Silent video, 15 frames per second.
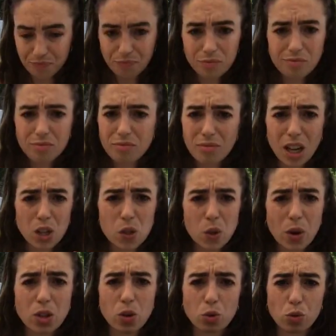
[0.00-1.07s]
So it's a
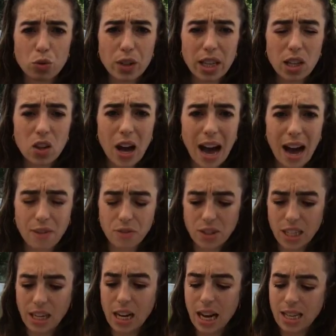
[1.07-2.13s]
real hefty, nice
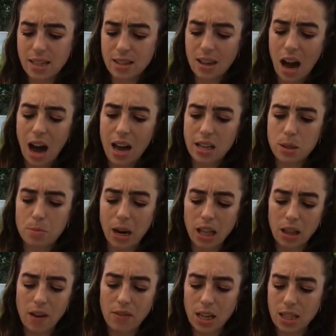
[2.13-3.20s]
size, but I love that it's
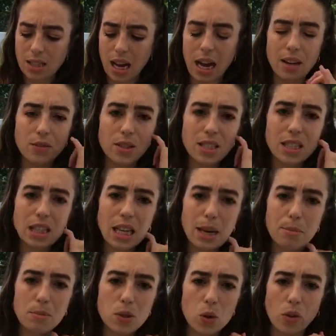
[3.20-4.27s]
kind of slim, so it
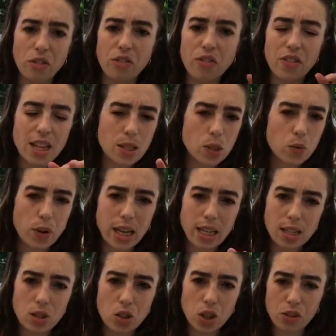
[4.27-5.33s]
fits right into your
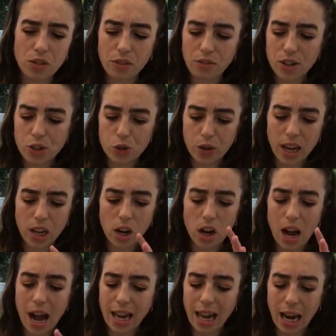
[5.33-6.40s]
refrigerator. Again, I
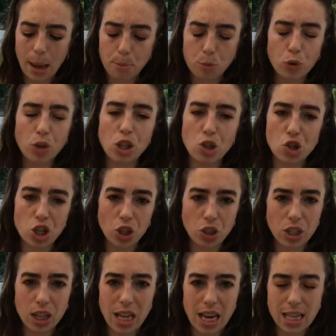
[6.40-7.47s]
pre-chilled
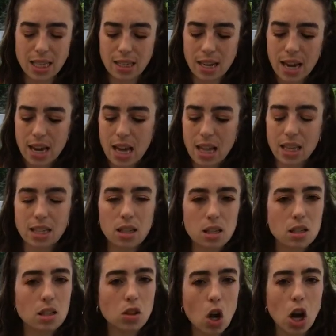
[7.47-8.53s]
this. This is the
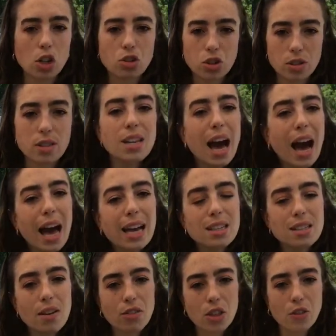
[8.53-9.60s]
larger size of the
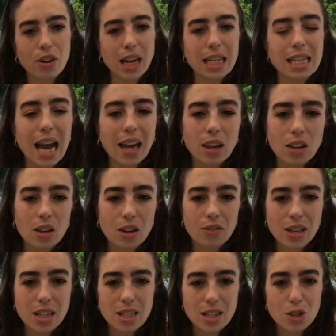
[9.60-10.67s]
rectangular
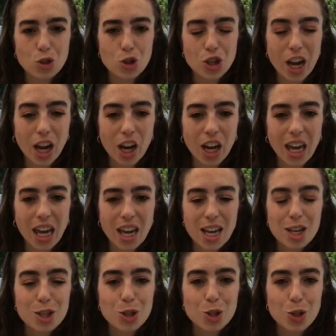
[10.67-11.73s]
vintage cherry
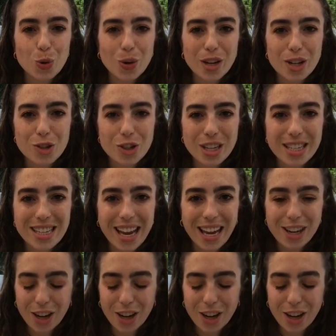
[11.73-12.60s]
storage container.